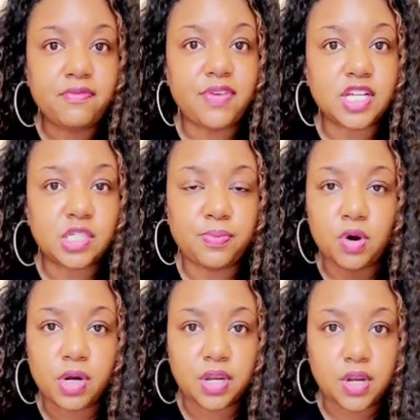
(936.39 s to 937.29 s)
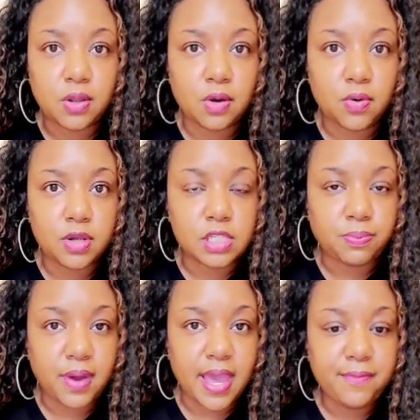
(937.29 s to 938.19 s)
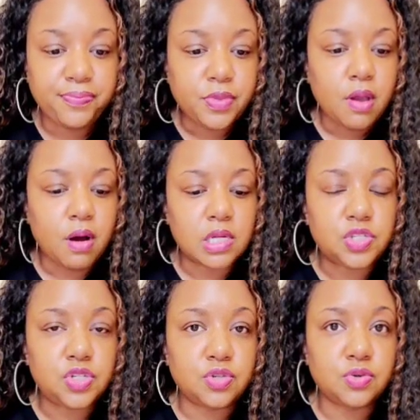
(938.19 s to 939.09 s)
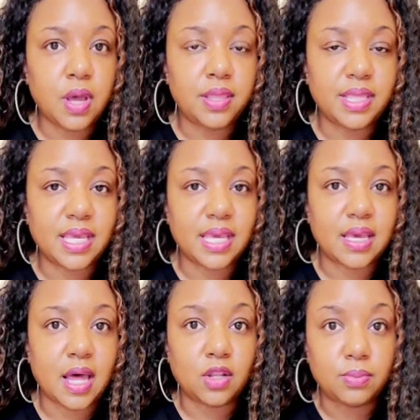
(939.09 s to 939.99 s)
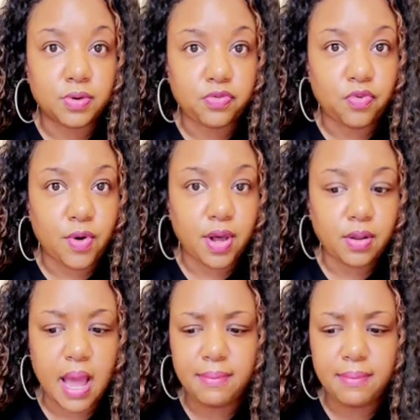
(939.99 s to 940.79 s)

vegetable or canola oil spray onto the aluminum foil.